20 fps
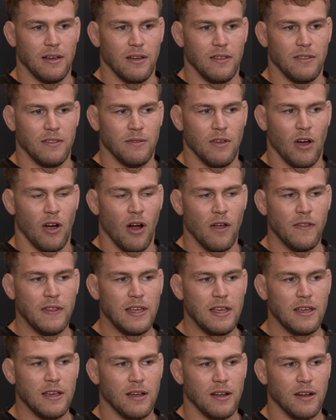the
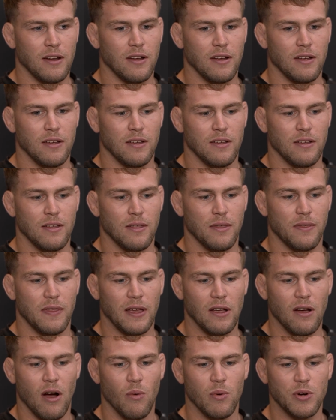only
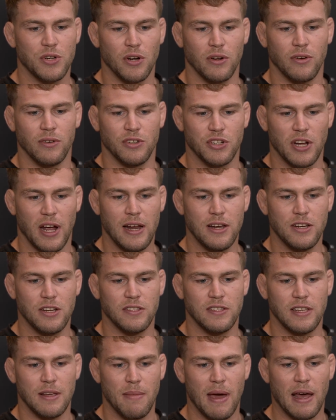thing I wish I could change
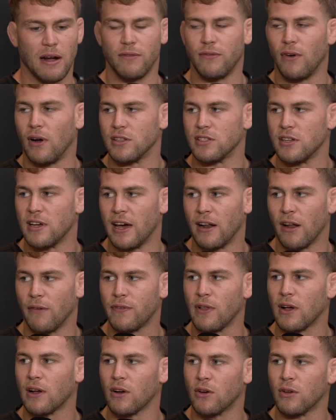is the amount of fights I had. I
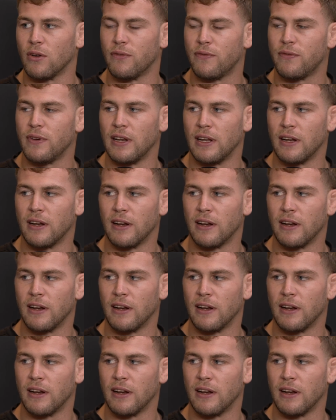feel like I could have fit in